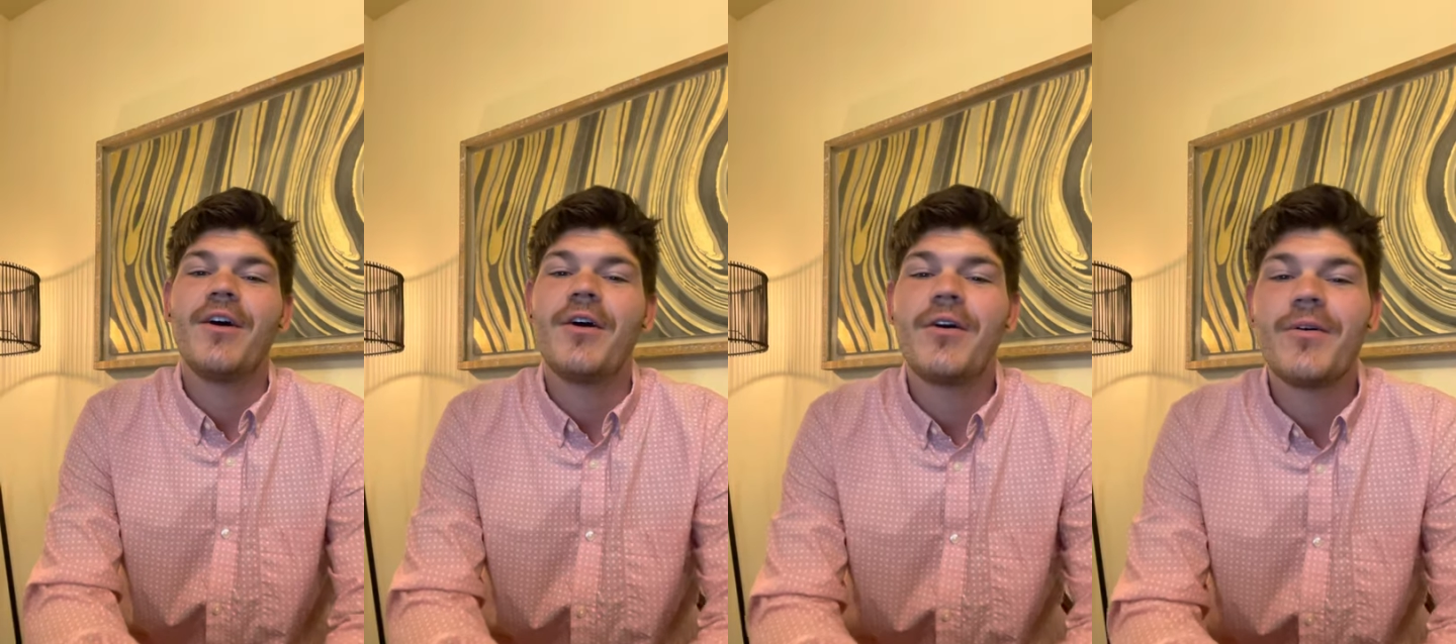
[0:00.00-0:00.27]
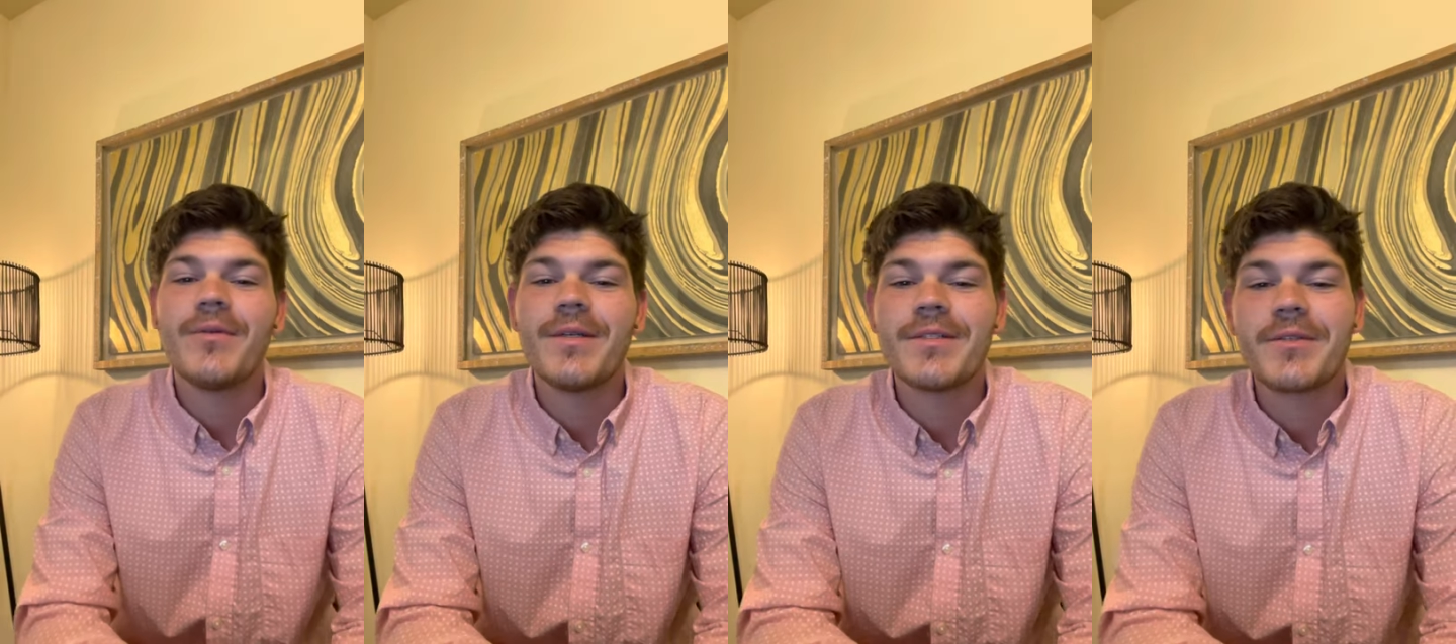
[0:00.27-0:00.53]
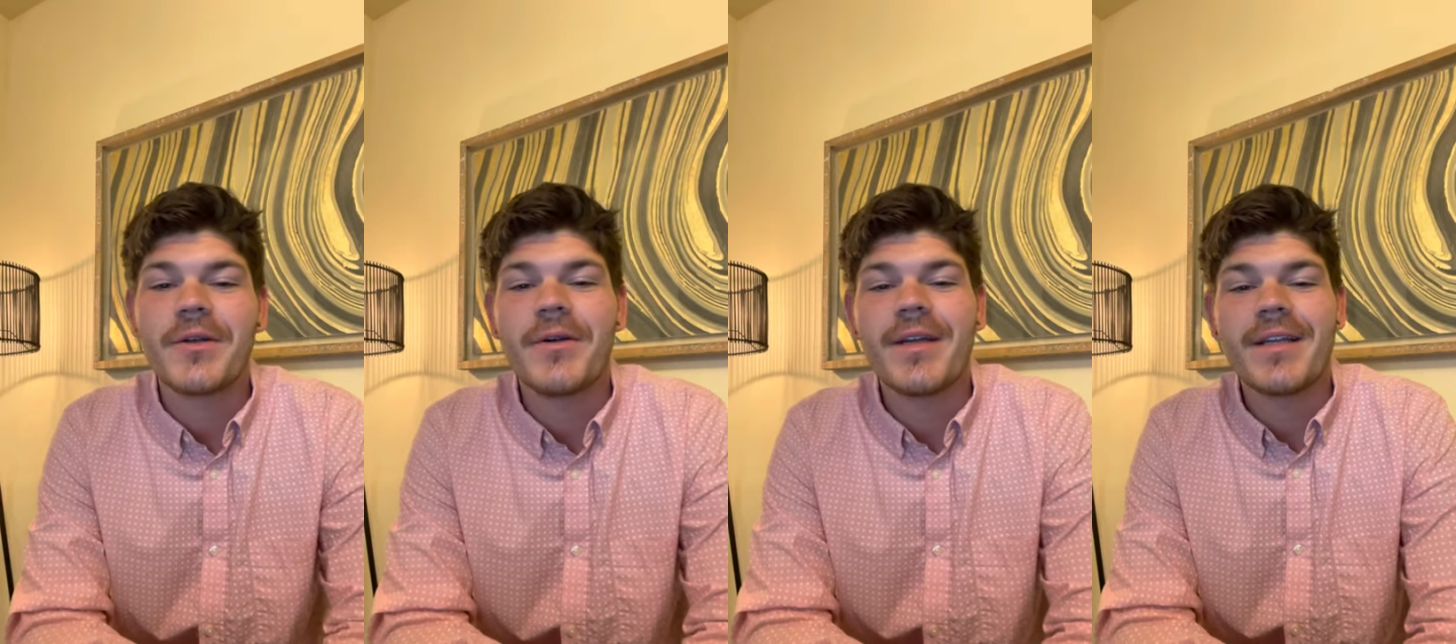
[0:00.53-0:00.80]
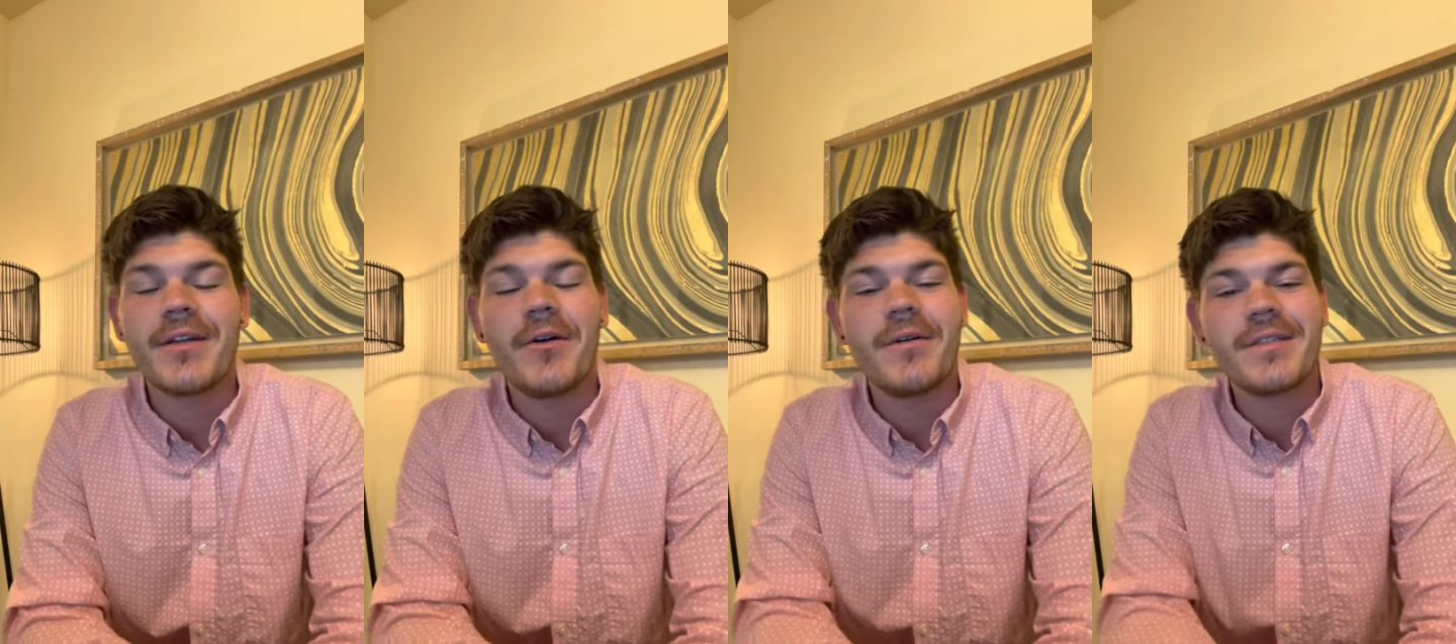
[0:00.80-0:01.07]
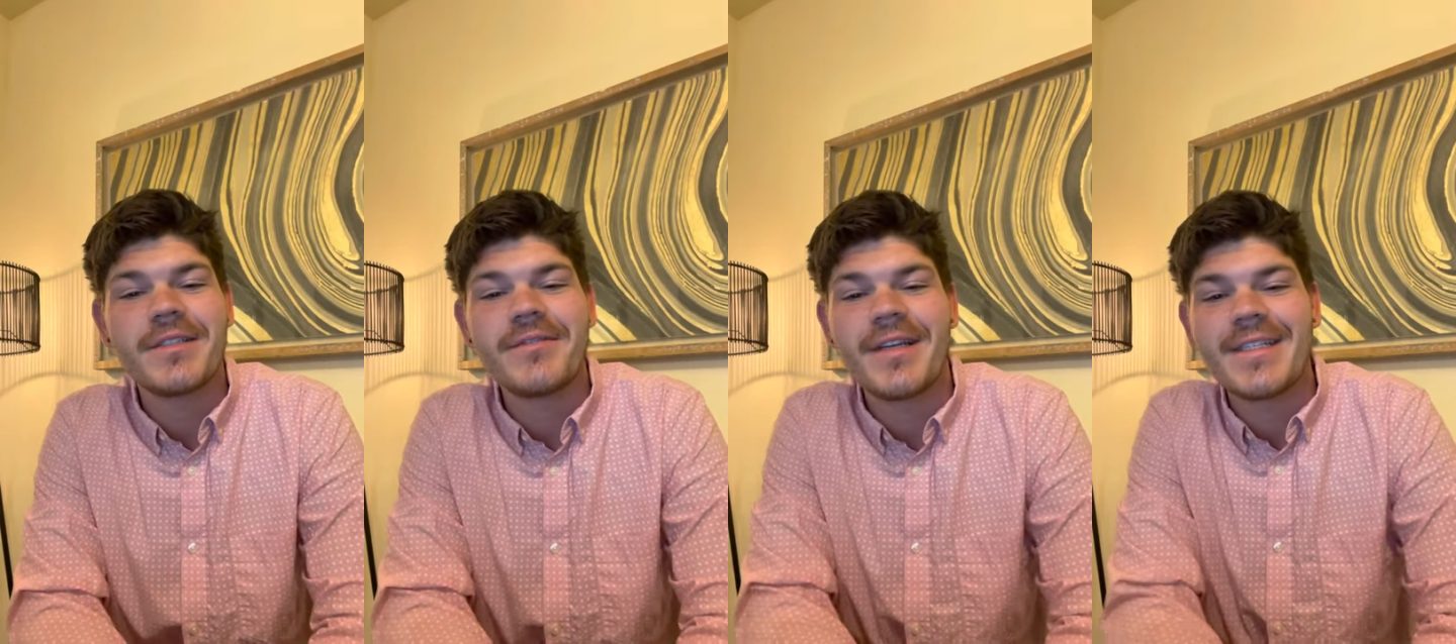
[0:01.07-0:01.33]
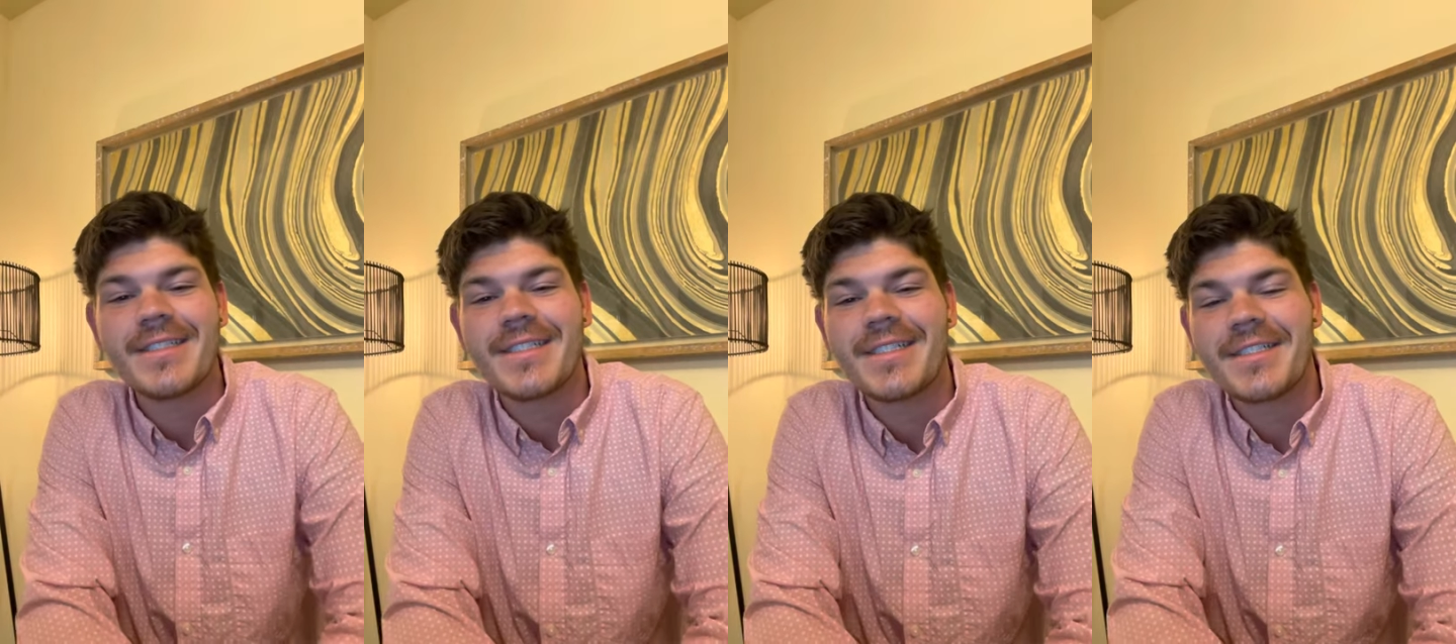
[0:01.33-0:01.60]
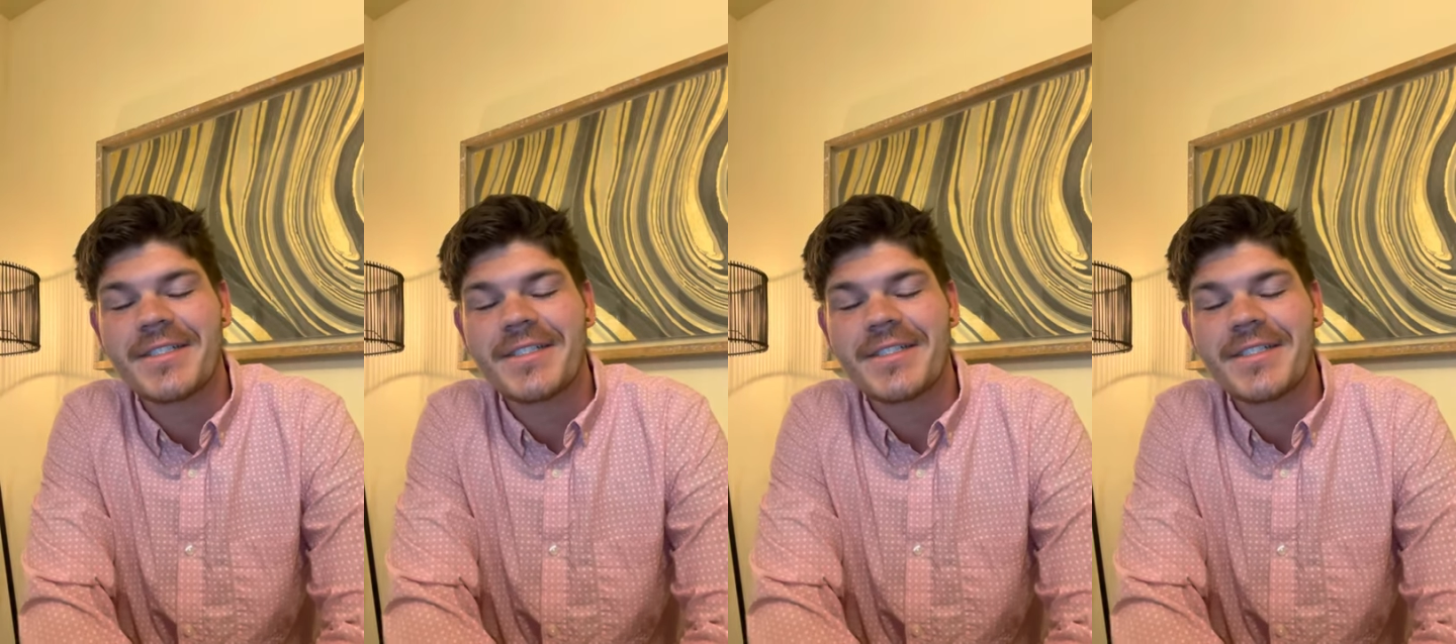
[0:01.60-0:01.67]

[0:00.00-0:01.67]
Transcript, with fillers: always growing and always advancing.